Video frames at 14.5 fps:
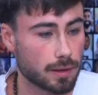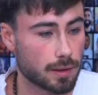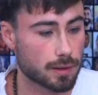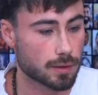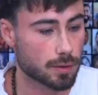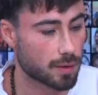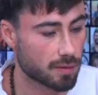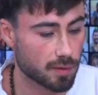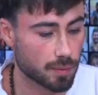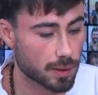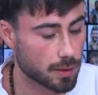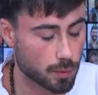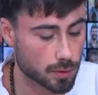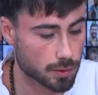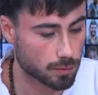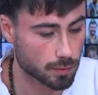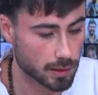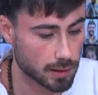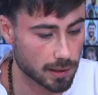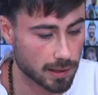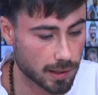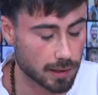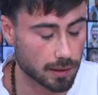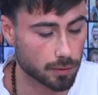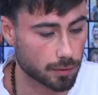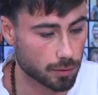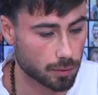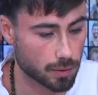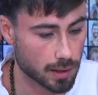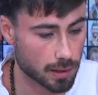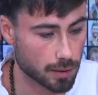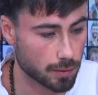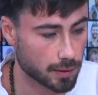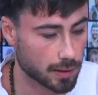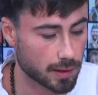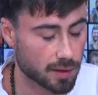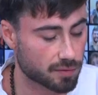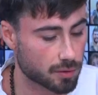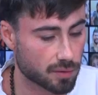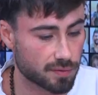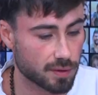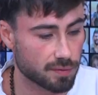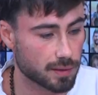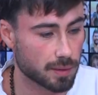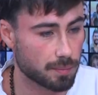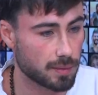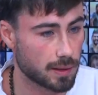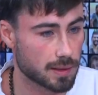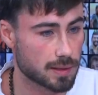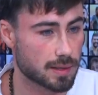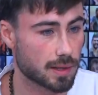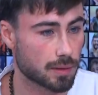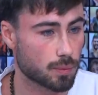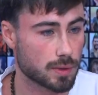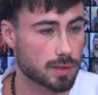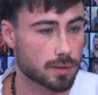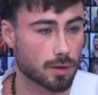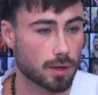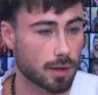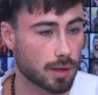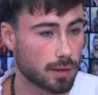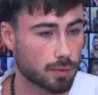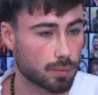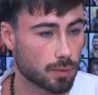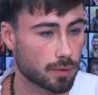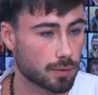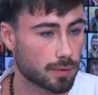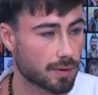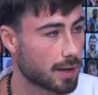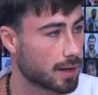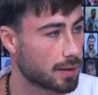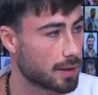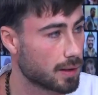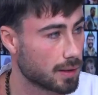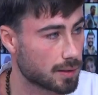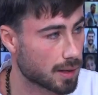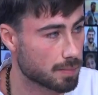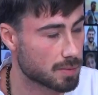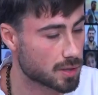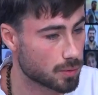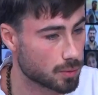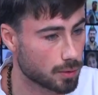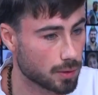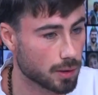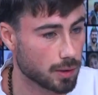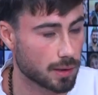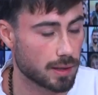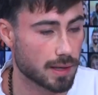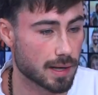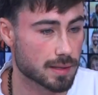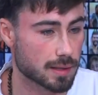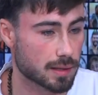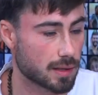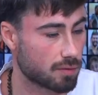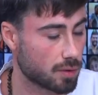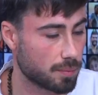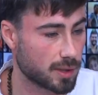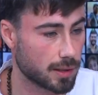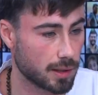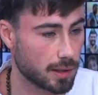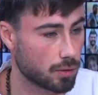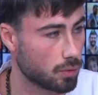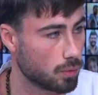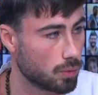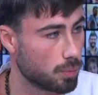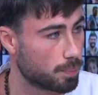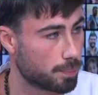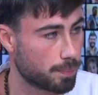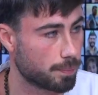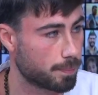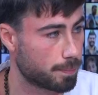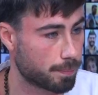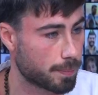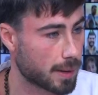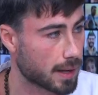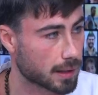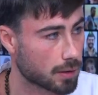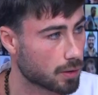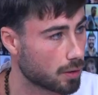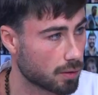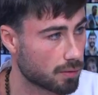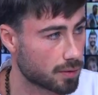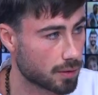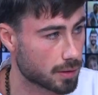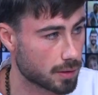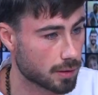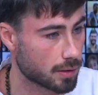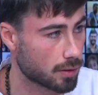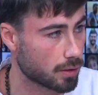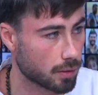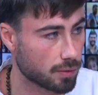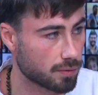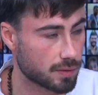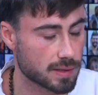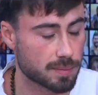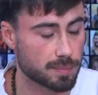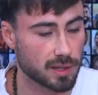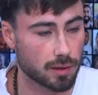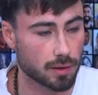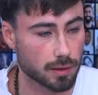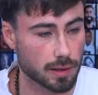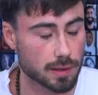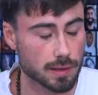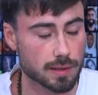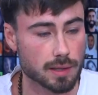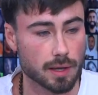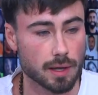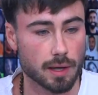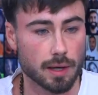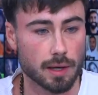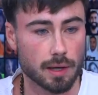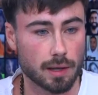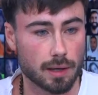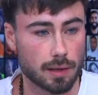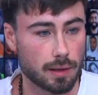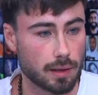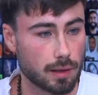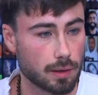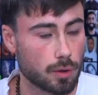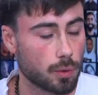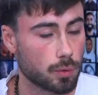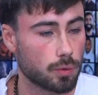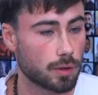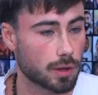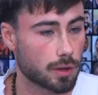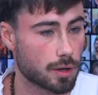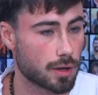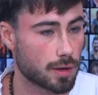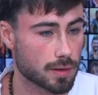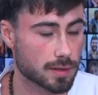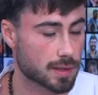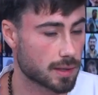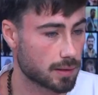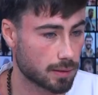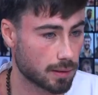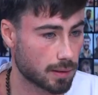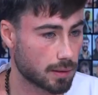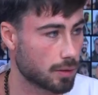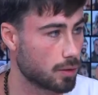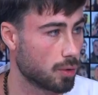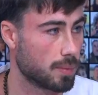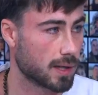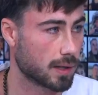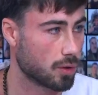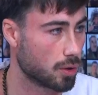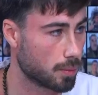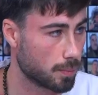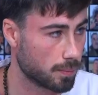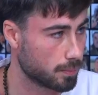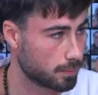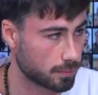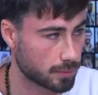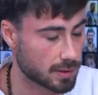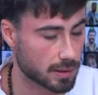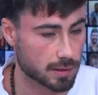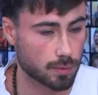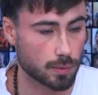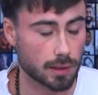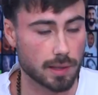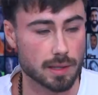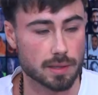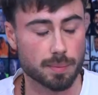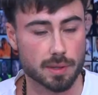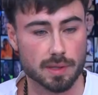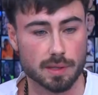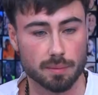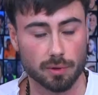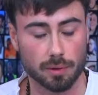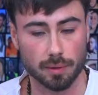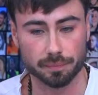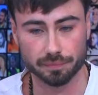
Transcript: So everybody was really lying on the ground, and after 15 minutes that we saw it won't end anytime soon, he asked everybody to pack all of his belongings and go to the cars and go back home as quickly as possible.